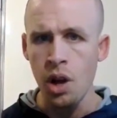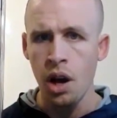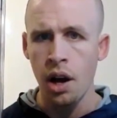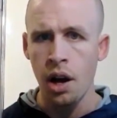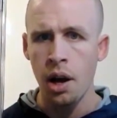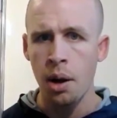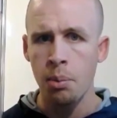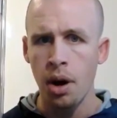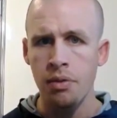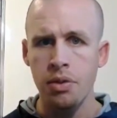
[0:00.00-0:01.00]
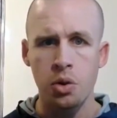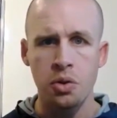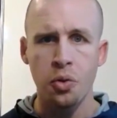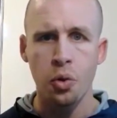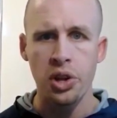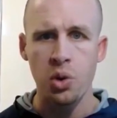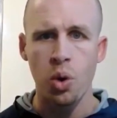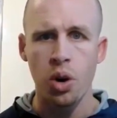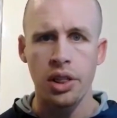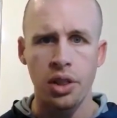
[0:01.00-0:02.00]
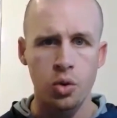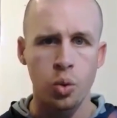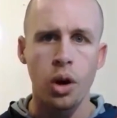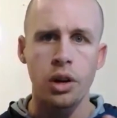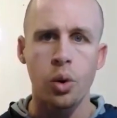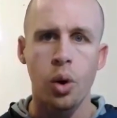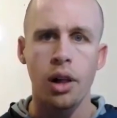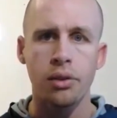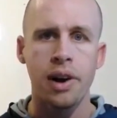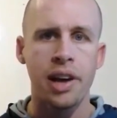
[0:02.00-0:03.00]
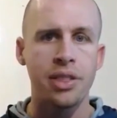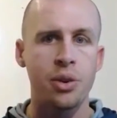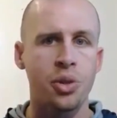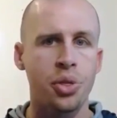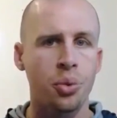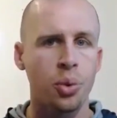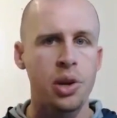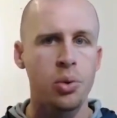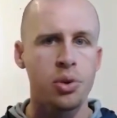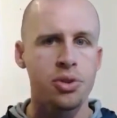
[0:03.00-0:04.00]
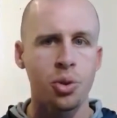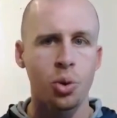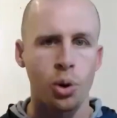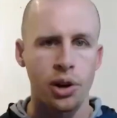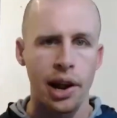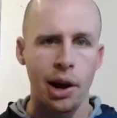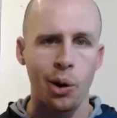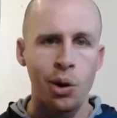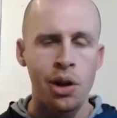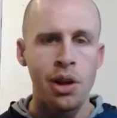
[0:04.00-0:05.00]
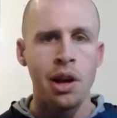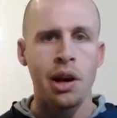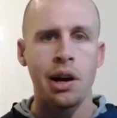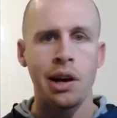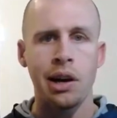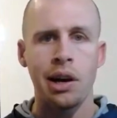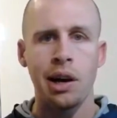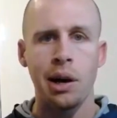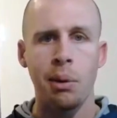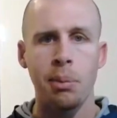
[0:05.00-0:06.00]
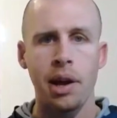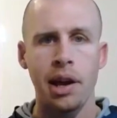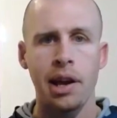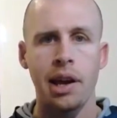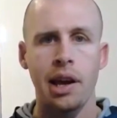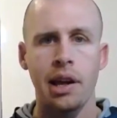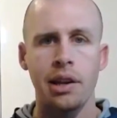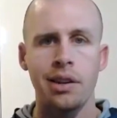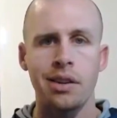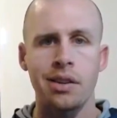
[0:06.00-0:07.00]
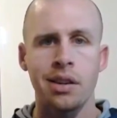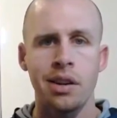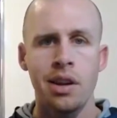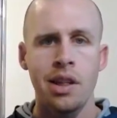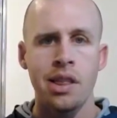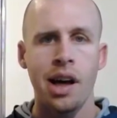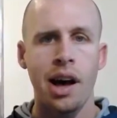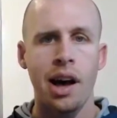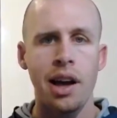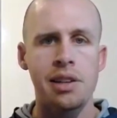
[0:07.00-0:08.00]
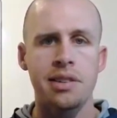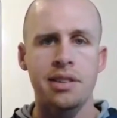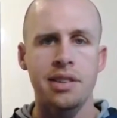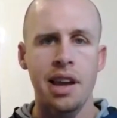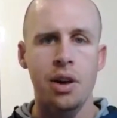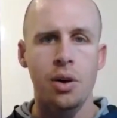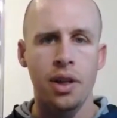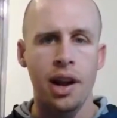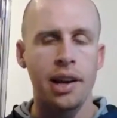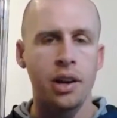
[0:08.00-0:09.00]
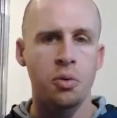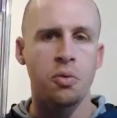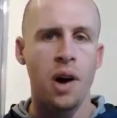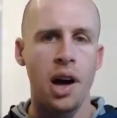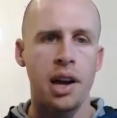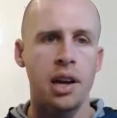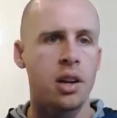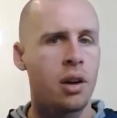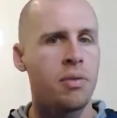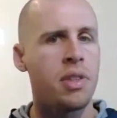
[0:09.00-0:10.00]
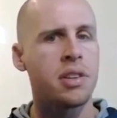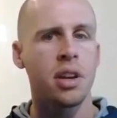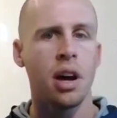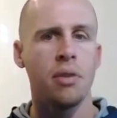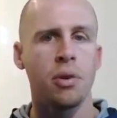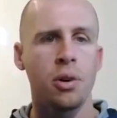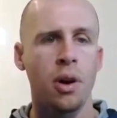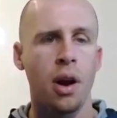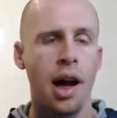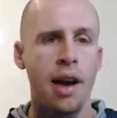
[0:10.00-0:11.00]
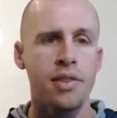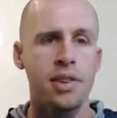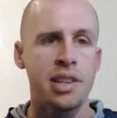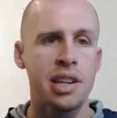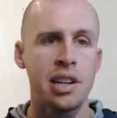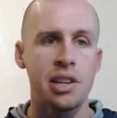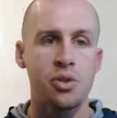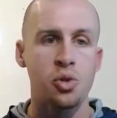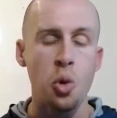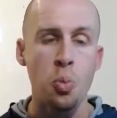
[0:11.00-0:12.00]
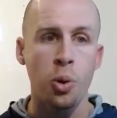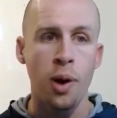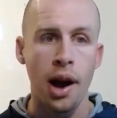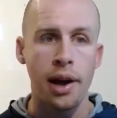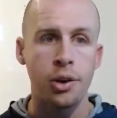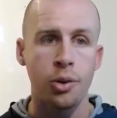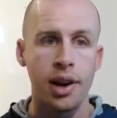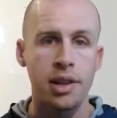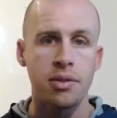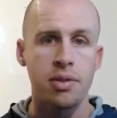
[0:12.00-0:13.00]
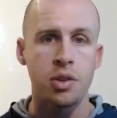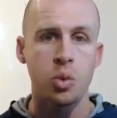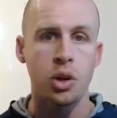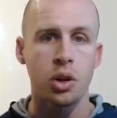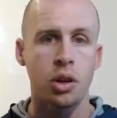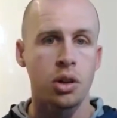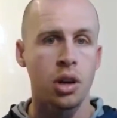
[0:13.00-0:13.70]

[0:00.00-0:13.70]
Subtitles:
Of those 41, there's one qualified and there's 3 restored now. And the highest sale that I could find of this cover, I haven't seen any super high grades of this one